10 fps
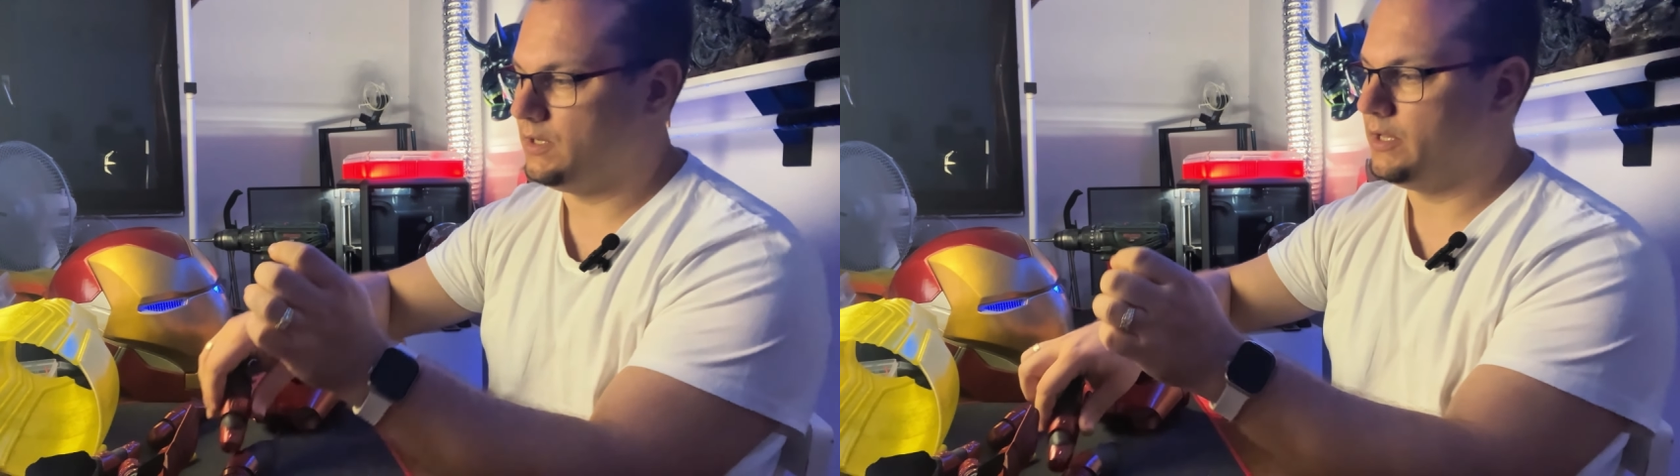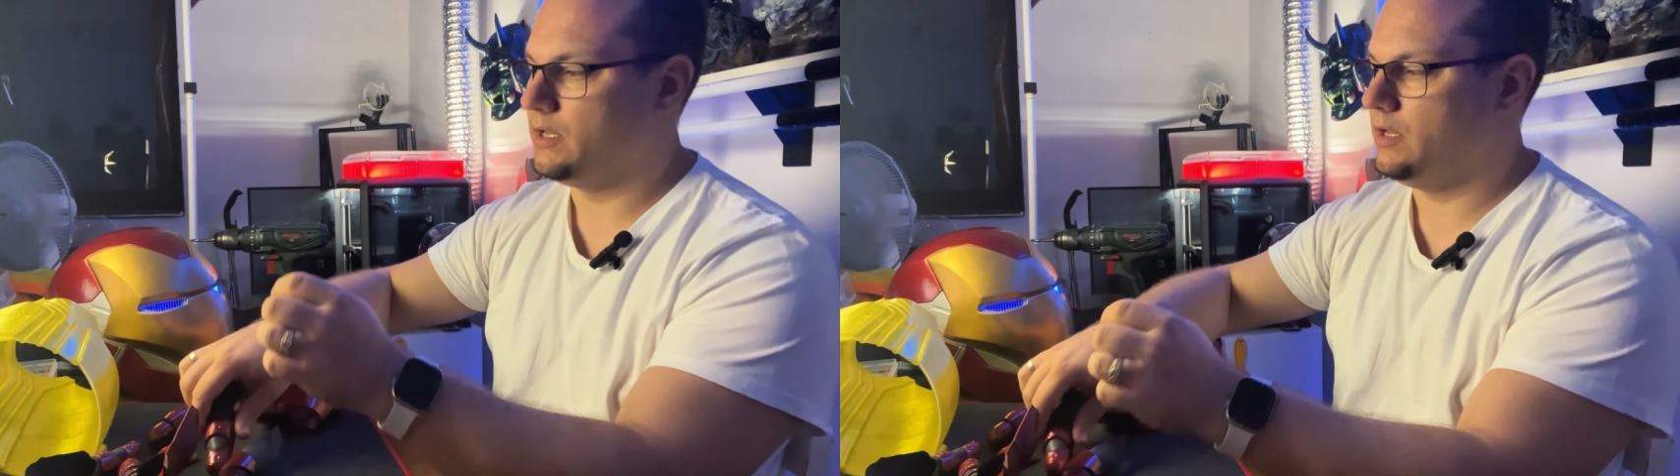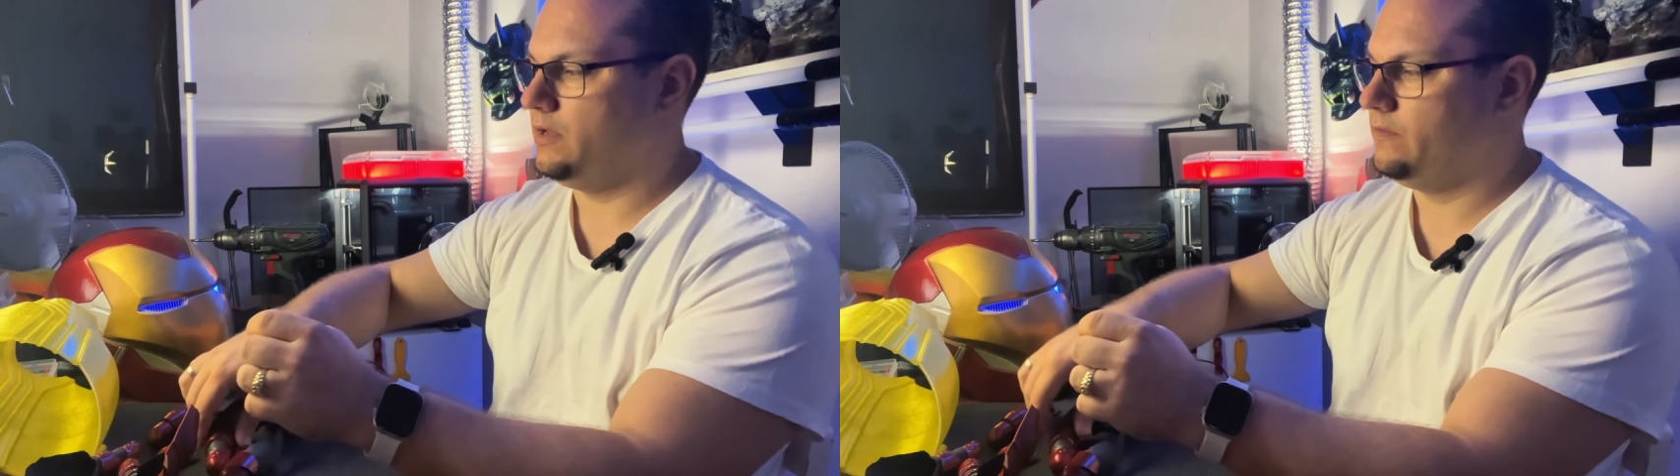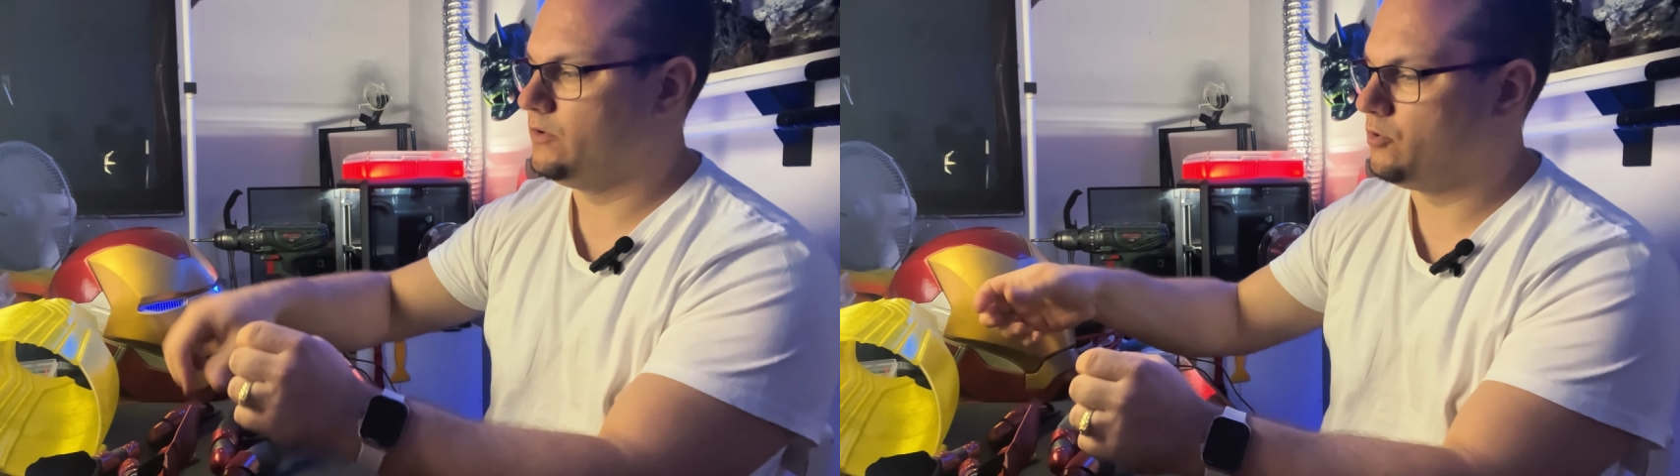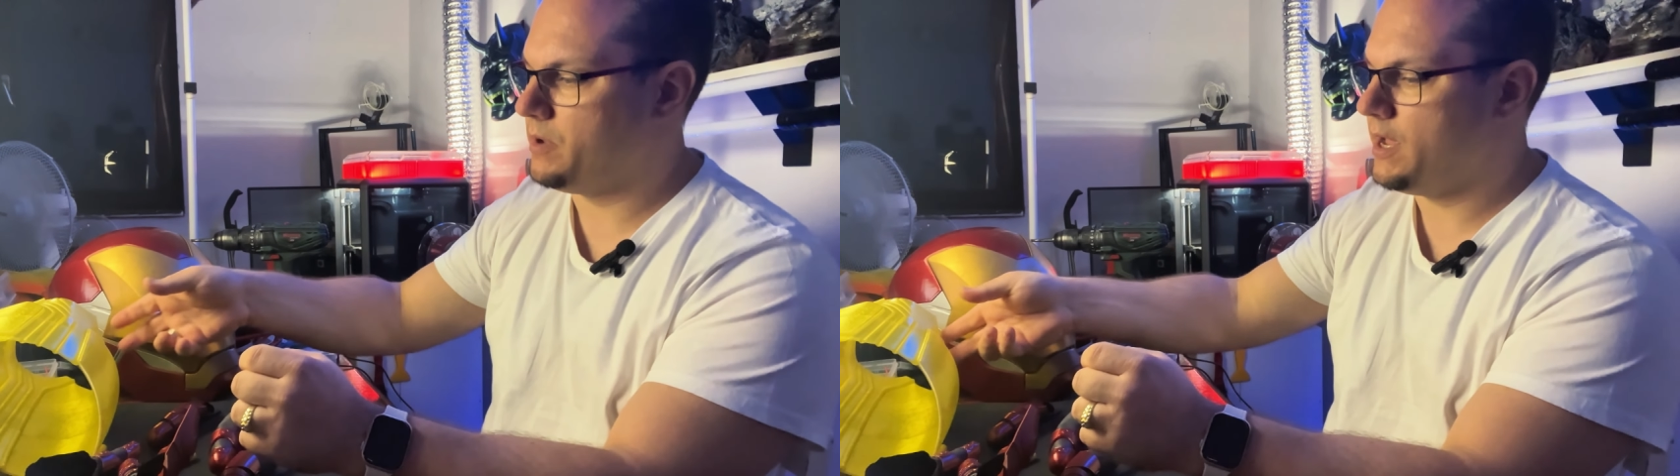like
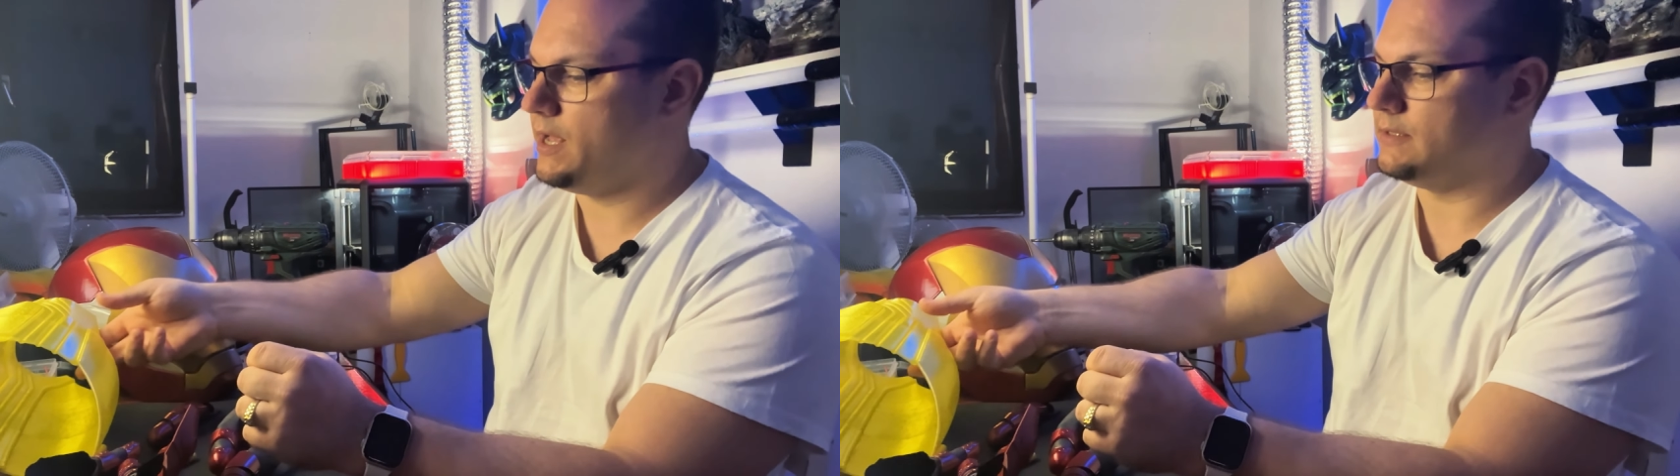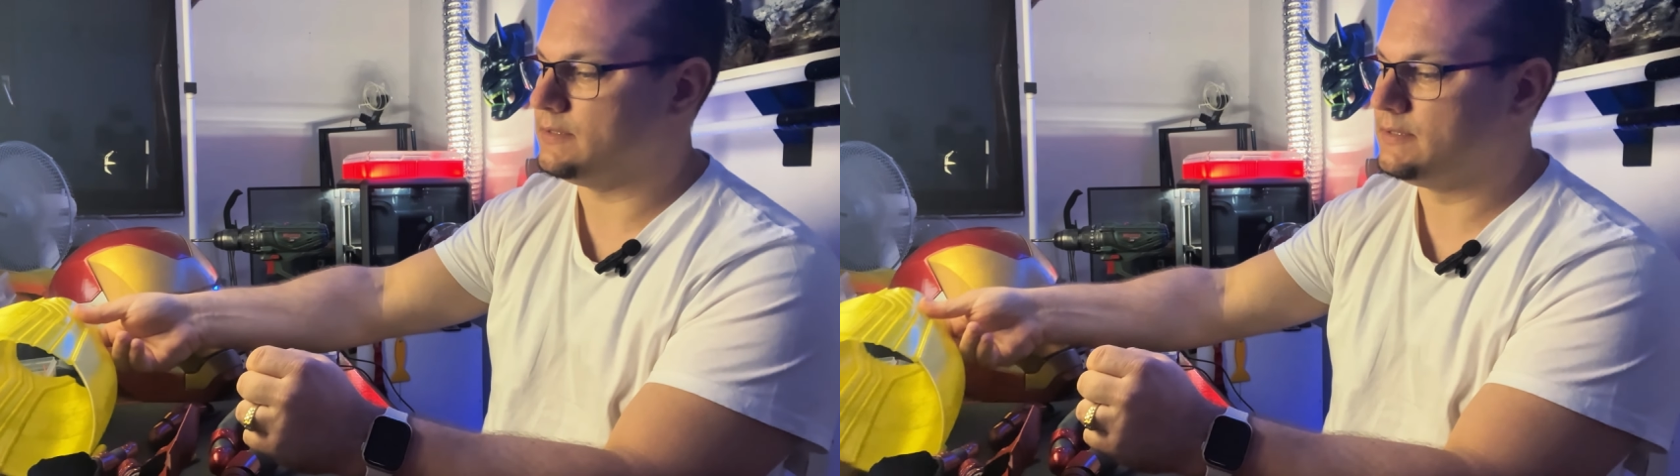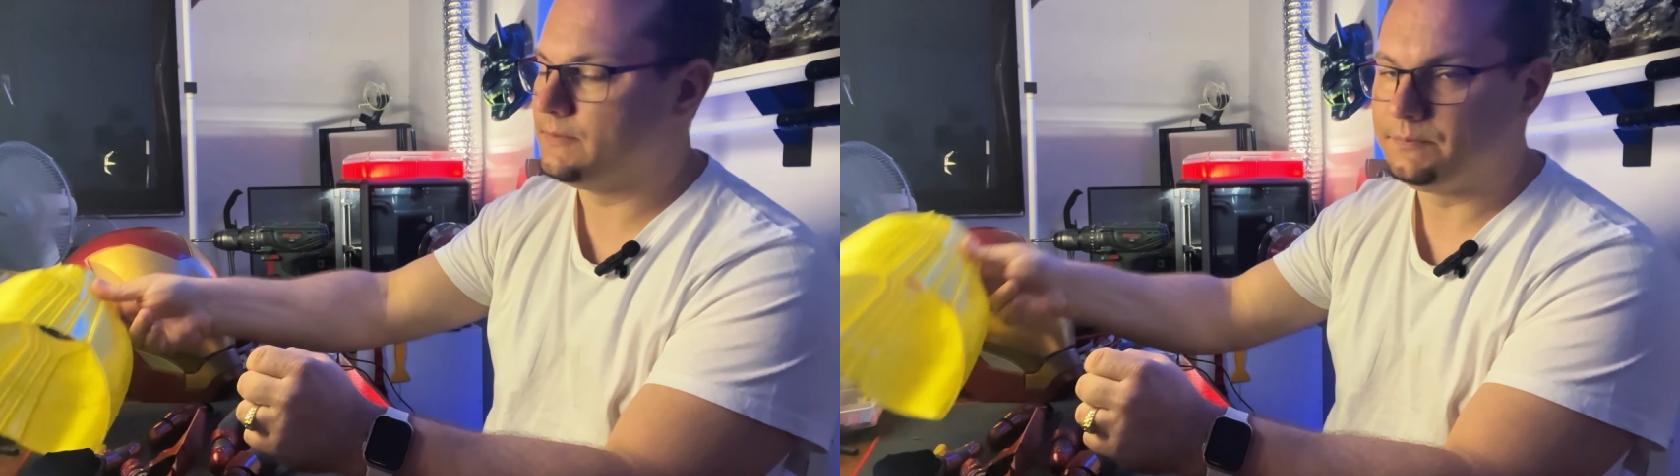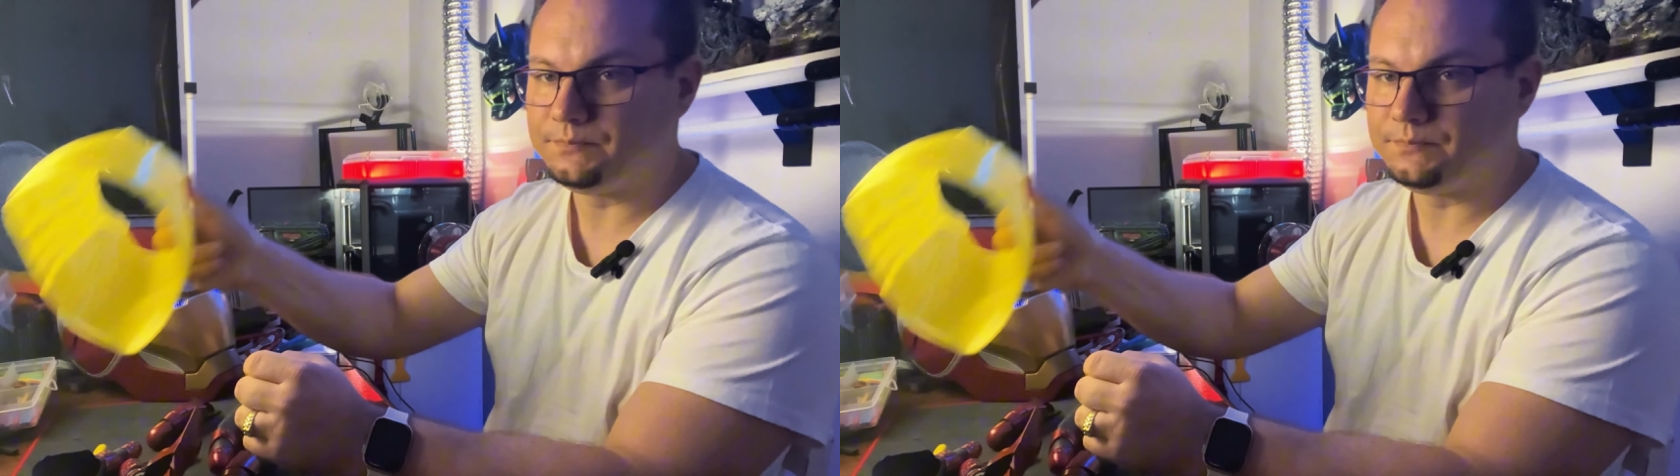even on my hands,